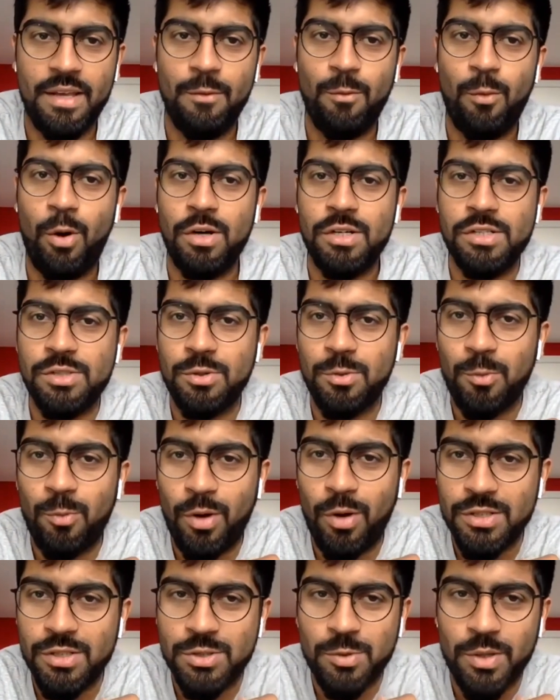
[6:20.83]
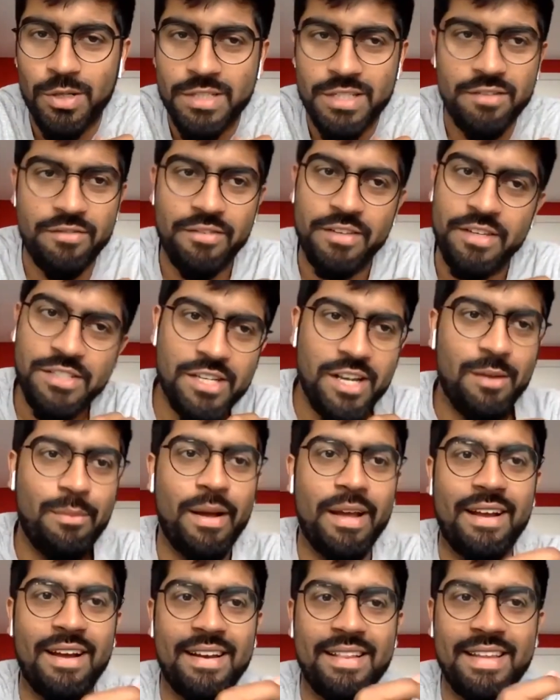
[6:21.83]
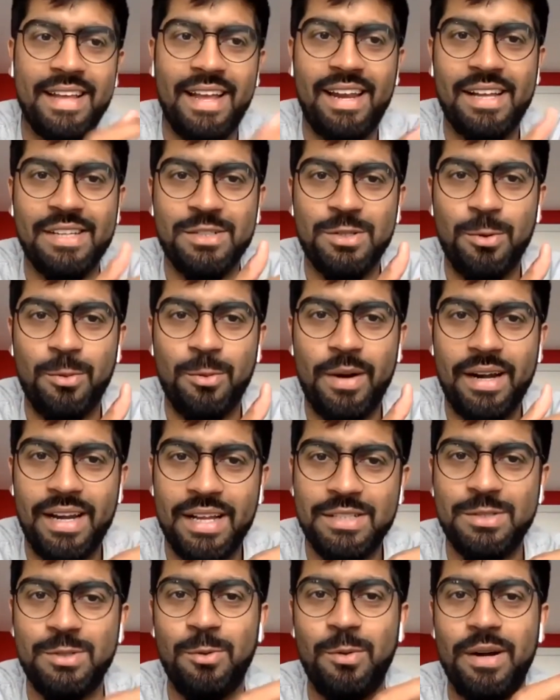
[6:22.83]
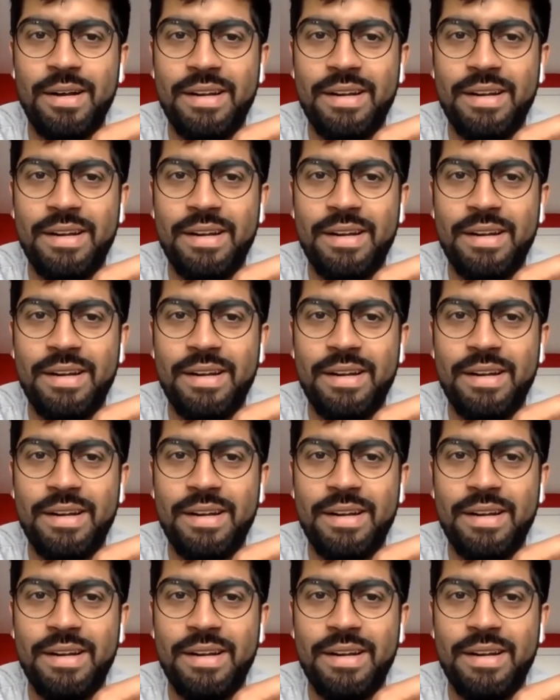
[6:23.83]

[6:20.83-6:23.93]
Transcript: He wants to achieve ki chal bhai karte hai, let's do it.